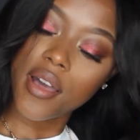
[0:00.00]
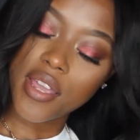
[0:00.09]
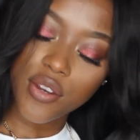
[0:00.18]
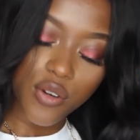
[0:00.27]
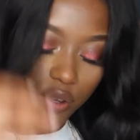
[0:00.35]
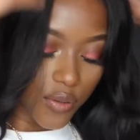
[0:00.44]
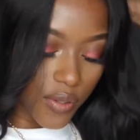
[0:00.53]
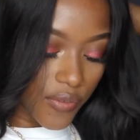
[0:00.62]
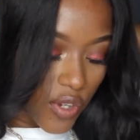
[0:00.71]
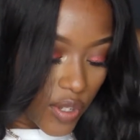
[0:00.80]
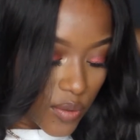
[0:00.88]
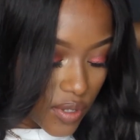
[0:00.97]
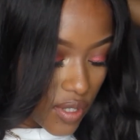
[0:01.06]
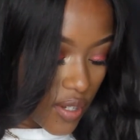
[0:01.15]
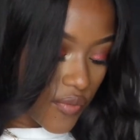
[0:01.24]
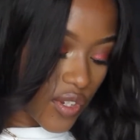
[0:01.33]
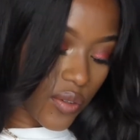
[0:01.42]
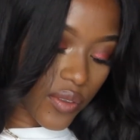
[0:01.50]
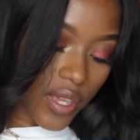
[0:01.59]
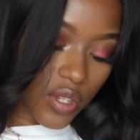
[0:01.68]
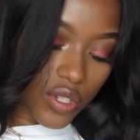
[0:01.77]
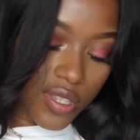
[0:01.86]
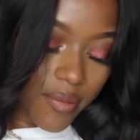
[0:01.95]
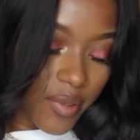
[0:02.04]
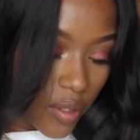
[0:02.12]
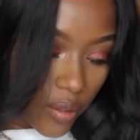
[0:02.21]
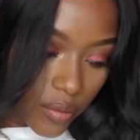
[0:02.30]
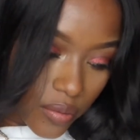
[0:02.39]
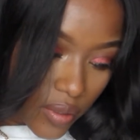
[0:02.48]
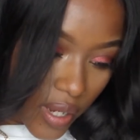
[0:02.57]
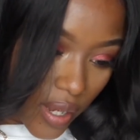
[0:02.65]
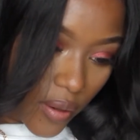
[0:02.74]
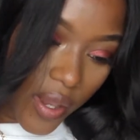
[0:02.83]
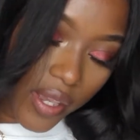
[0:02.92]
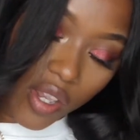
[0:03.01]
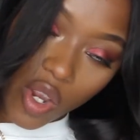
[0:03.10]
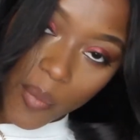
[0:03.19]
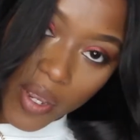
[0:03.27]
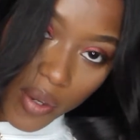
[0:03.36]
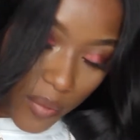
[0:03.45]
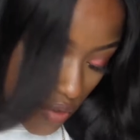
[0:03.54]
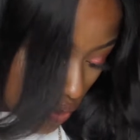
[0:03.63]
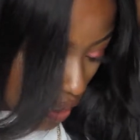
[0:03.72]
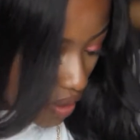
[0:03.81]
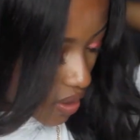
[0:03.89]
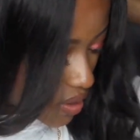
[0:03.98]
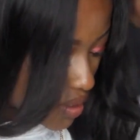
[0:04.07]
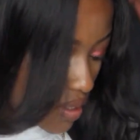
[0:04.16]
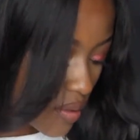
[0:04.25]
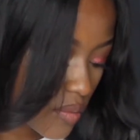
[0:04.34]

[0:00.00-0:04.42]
I don't know, if you guys want to see a video on that, just let me know how I curl my hair with straighteners and I